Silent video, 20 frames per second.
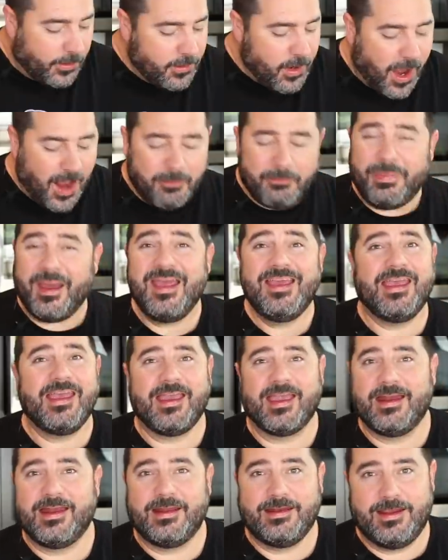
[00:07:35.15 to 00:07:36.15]
are not
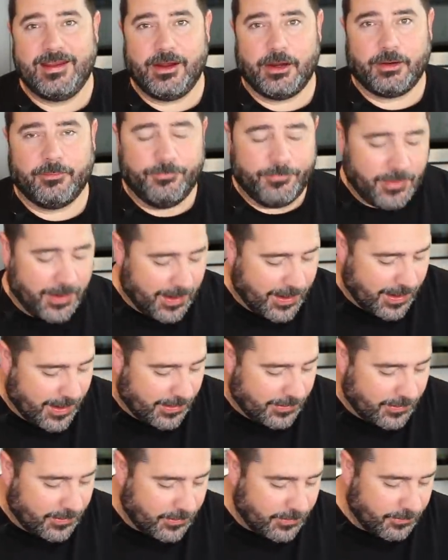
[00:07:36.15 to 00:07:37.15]
baking it in here. And